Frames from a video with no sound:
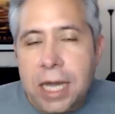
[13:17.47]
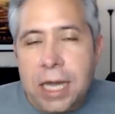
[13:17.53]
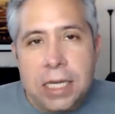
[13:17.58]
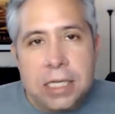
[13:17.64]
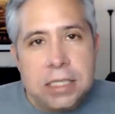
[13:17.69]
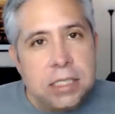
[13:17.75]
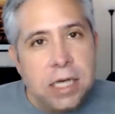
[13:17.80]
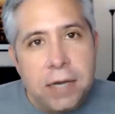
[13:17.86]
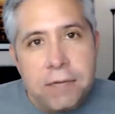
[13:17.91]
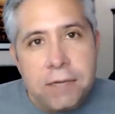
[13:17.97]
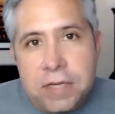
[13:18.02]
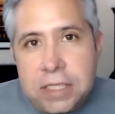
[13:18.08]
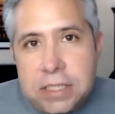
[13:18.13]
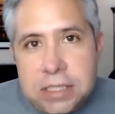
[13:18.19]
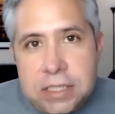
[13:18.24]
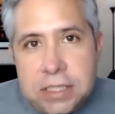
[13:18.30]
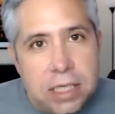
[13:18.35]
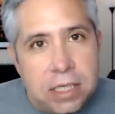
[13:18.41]
He's
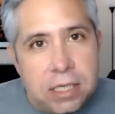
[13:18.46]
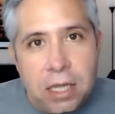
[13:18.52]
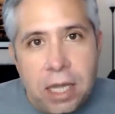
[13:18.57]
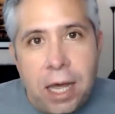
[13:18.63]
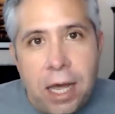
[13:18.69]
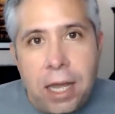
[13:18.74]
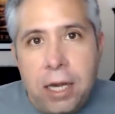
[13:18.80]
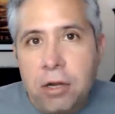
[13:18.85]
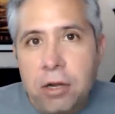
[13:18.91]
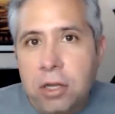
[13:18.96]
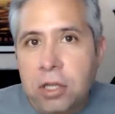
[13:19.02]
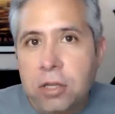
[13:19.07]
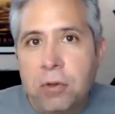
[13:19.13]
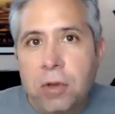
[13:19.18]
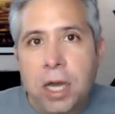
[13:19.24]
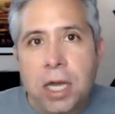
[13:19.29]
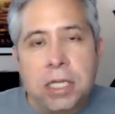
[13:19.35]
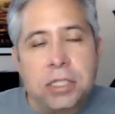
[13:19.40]
obviously a liar. You
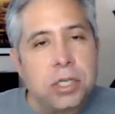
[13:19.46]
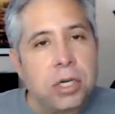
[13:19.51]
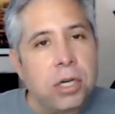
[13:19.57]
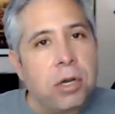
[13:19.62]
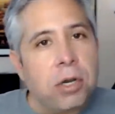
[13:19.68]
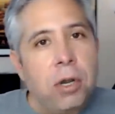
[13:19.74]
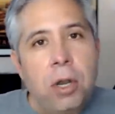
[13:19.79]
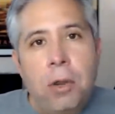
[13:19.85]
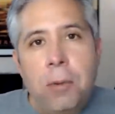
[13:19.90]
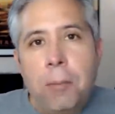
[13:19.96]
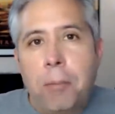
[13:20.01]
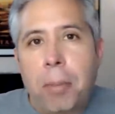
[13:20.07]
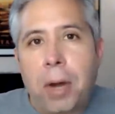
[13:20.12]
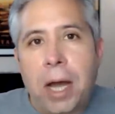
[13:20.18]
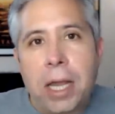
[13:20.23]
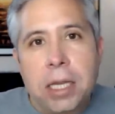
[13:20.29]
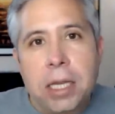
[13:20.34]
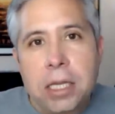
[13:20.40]
guys are
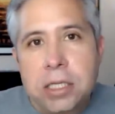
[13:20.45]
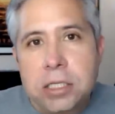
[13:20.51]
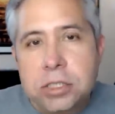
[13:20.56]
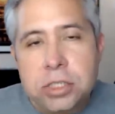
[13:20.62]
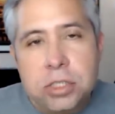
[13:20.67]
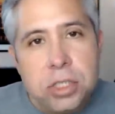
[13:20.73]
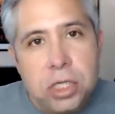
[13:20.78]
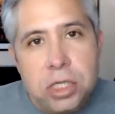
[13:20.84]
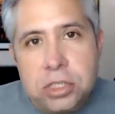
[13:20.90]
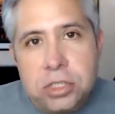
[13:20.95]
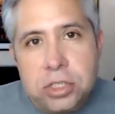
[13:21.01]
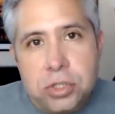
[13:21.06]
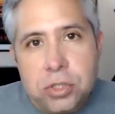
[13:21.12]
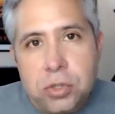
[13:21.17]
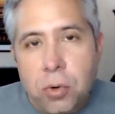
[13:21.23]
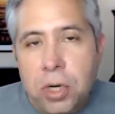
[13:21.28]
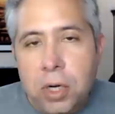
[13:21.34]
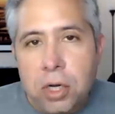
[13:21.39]
buying his his
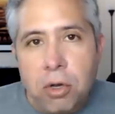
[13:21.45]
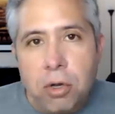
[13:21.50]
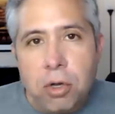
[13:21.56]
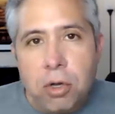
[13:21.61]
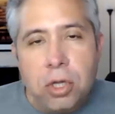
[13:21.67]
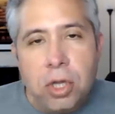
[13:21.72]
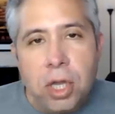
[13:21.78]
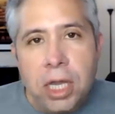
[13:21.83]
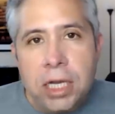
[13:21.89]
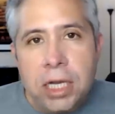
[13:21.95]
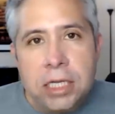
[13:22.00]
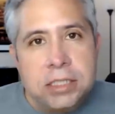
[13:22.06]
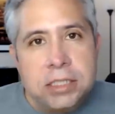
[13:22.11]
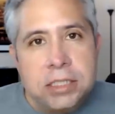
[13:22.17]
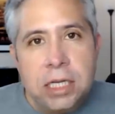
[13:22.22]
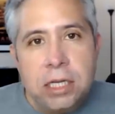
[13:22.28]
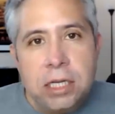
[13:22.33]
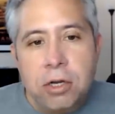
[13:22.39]
story hook line and
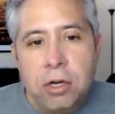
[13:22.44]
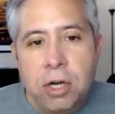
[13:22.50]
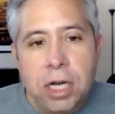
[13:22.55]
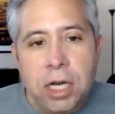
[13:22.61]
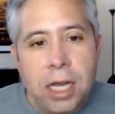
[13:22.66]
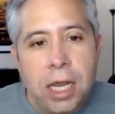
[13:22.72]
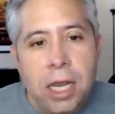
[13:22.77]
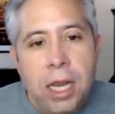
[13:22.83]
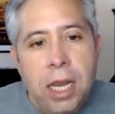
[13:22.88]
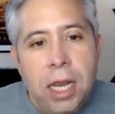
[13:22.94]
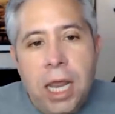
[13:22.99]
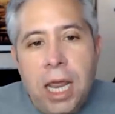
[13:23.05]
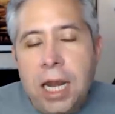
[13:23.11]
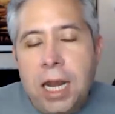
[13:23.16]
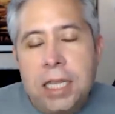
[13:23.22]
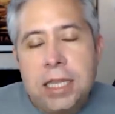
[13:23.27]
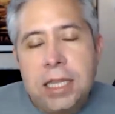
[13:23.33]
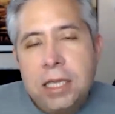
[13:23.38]
sinker and and
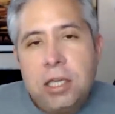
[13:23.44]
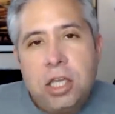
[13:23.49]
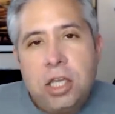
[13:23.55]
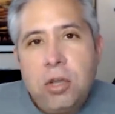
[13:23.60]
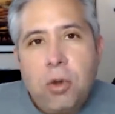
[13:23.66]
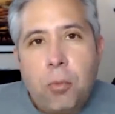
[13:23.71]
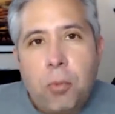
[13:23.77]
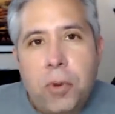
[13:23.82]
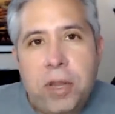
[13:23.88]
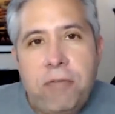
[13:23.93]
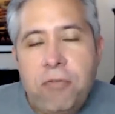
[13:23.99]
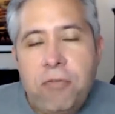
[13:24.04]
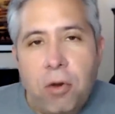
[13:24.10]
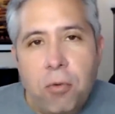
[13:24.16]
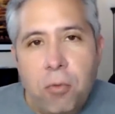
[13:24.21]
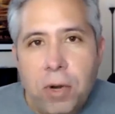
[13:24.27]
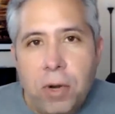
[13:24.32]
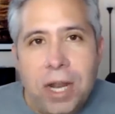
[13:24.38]
i think you know we
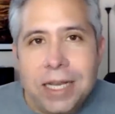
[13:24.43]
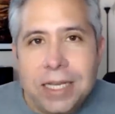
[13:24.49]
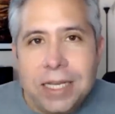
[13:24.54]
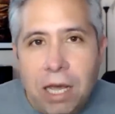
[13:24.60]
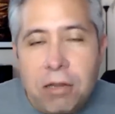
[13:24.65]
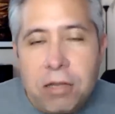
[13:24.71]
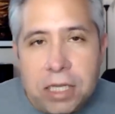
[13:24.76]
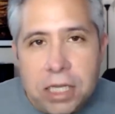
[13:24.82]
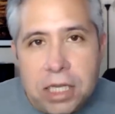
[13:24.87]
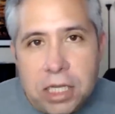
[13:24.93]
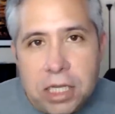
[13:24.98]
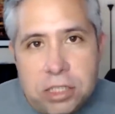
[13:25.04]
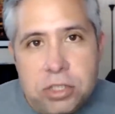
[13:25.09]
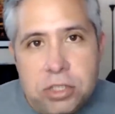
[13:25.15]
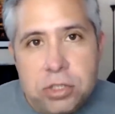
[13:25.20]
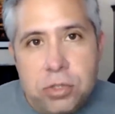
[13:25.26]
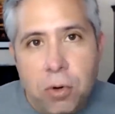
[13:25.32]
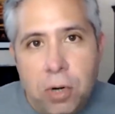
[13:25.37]
felt we're not telling his
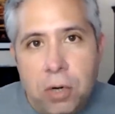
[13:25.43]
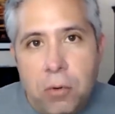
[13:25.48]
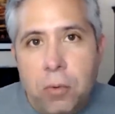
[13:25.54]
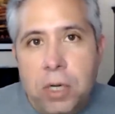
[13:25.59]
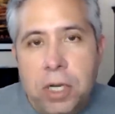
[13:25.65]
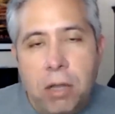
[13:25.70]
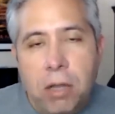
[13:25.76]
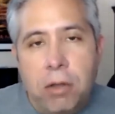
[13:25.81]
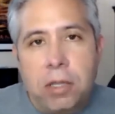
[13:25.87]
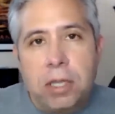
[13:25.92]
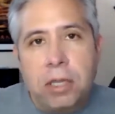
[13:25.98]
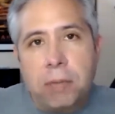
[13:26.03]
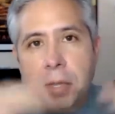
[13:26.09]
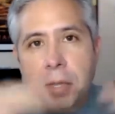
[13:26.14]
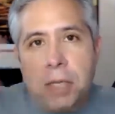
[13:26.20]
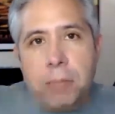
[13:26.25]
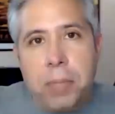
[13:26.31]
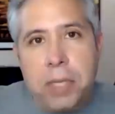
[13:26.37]
story we're telling the
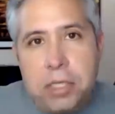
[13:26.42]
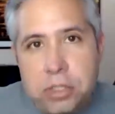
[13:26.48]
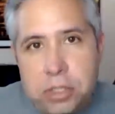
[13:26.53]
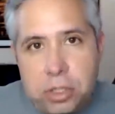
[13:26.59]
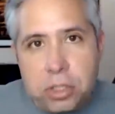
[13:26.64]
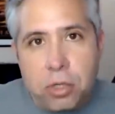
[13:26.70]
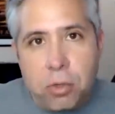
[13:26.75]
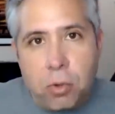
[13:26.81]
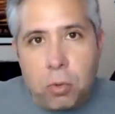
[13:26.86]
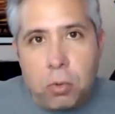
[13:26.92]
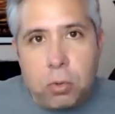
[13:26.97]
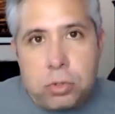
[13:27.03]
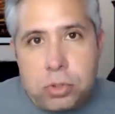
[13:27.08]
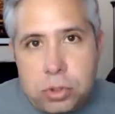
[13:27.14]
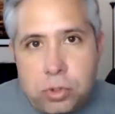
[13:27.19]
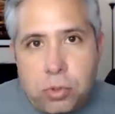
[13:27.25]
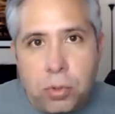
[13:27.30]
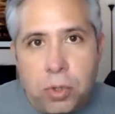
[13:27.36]
big picture the whole
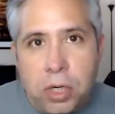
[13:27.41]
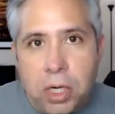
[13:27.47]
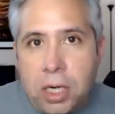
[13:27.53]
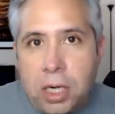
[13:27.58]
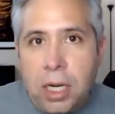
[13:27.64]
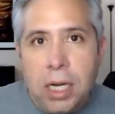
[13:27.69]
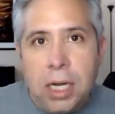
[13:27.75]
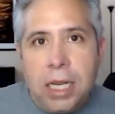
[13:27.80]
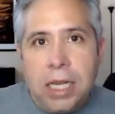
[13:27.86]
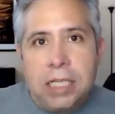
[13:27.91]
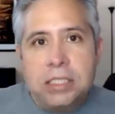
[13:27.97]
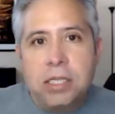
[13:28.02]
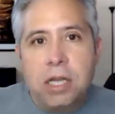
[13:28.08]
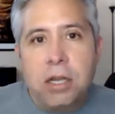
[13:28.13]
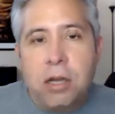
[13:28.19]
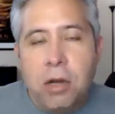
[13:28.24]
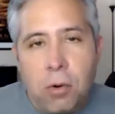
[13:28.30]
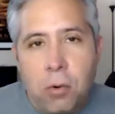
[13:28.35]
story he's
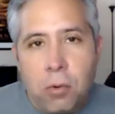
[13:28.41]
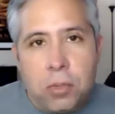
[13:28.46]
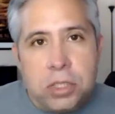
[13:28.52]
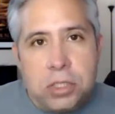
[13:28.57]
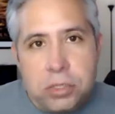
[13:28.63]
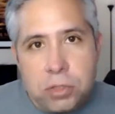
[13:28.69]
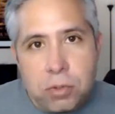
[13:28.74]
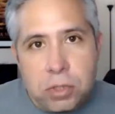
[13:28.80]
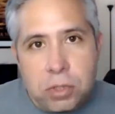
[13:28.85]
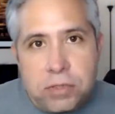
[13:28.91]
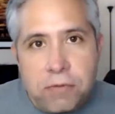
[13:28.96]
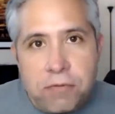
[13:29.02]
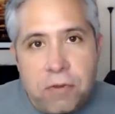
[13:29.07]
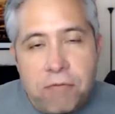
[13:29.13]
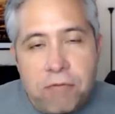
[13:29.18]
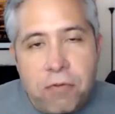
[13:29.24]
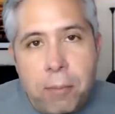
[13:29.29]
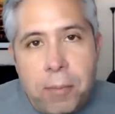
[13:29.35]
not our only source of
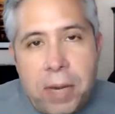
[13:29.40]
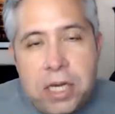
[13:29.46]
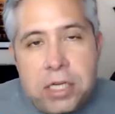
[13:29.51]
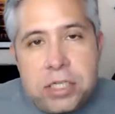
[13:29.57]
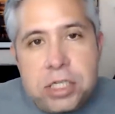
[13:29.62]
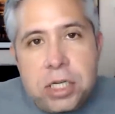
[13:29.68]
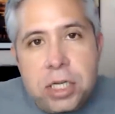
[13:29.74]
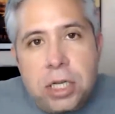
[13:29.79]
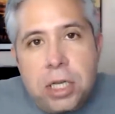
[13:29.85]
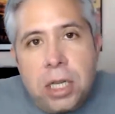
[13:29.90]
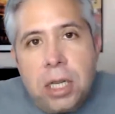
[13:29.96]
information